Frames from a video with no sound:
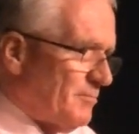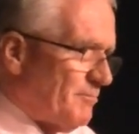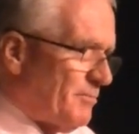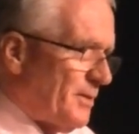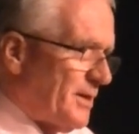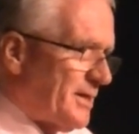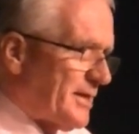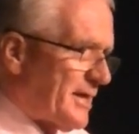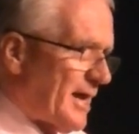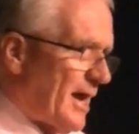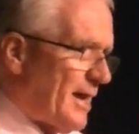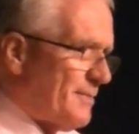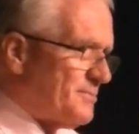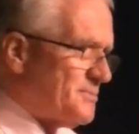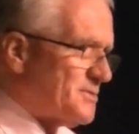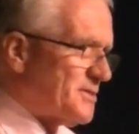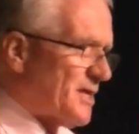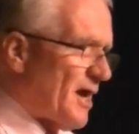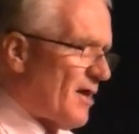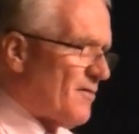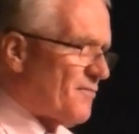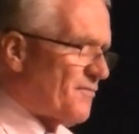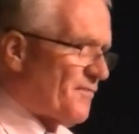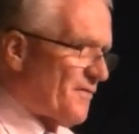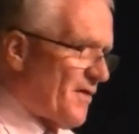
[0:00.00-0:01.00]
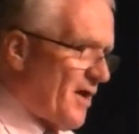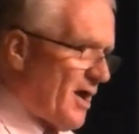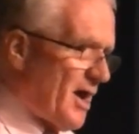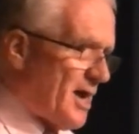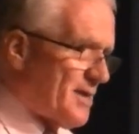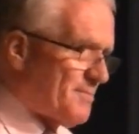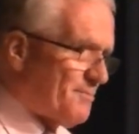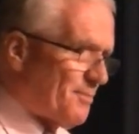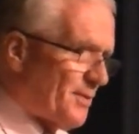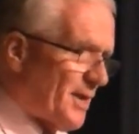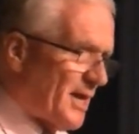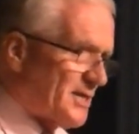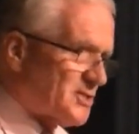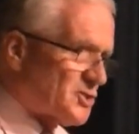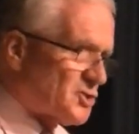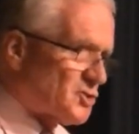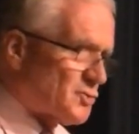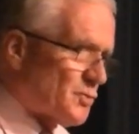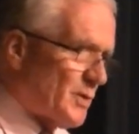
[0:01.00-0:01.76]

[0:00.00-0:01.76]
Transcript: becomes a fine plus